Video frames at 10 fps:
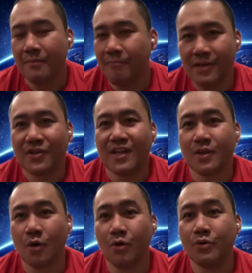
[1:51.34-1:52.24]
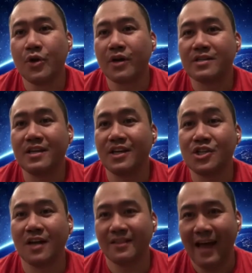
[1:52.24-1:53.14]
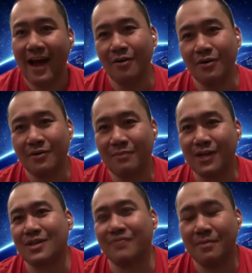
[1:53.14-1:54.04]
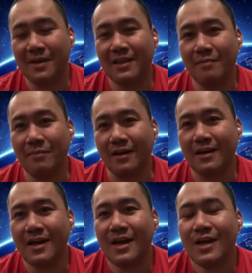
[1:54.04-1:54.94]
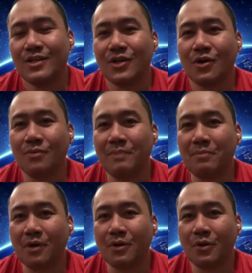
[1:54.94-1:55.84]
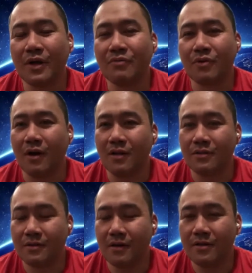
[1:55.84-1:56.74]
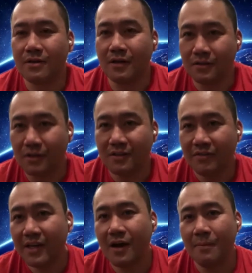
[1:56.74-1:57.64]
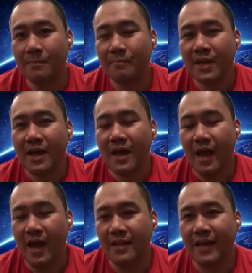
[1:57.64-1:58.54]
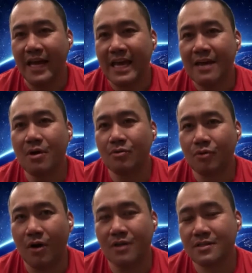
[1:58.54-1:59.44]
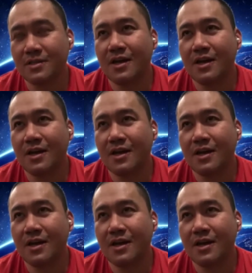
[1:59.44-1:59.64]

Basically the whole New York City shut down because of the pandemic. So people are looking for other alternative income, and I came across